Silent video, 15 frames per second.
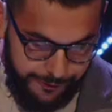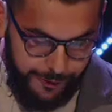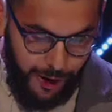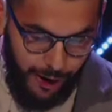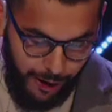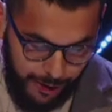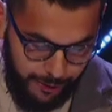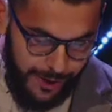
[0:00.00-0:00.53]

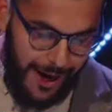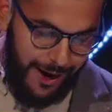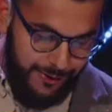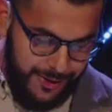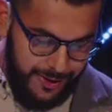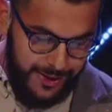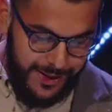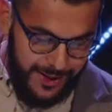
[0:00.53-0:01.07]
follow
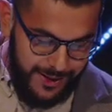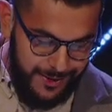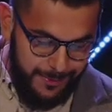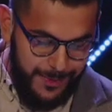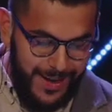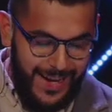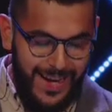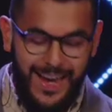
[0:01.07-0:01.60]
after
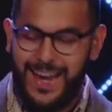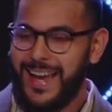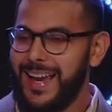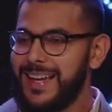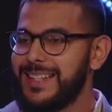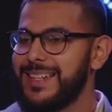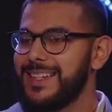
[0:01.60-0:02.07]
him and